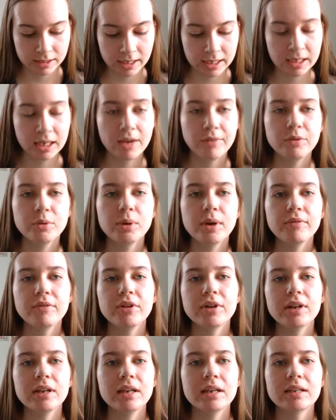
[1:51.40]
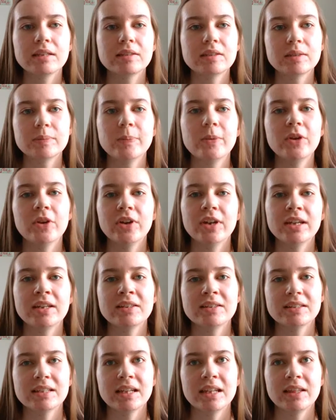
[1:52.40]
And have you ever
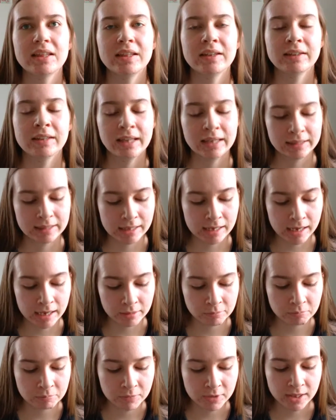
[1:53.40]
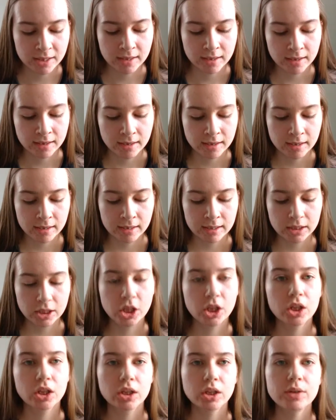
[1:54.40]
experienced anything like that? The
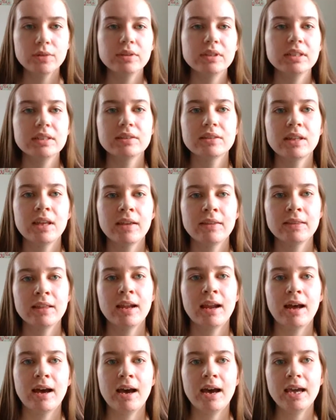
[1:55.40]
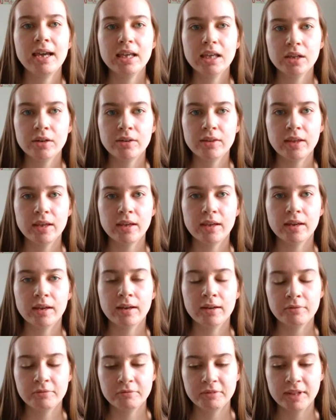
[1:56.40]
closest thing that I can think
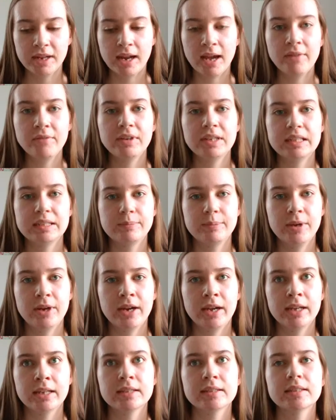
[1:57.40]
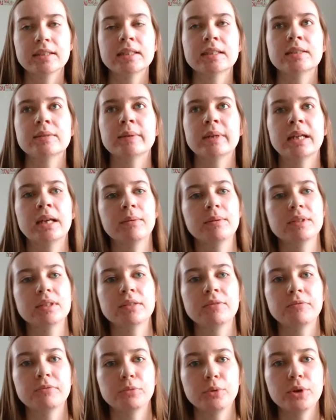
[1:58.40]
of that I've experienced is when I was
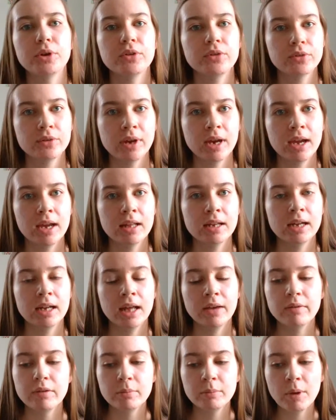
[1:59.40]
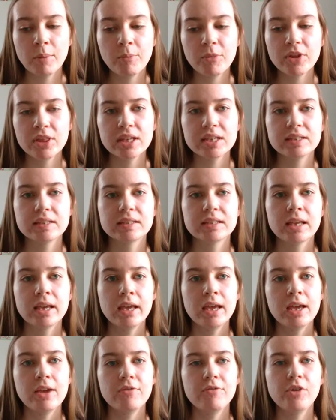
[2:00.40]
in 4th grade, and I remember this
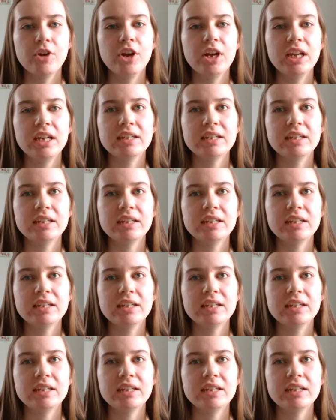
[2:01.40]
very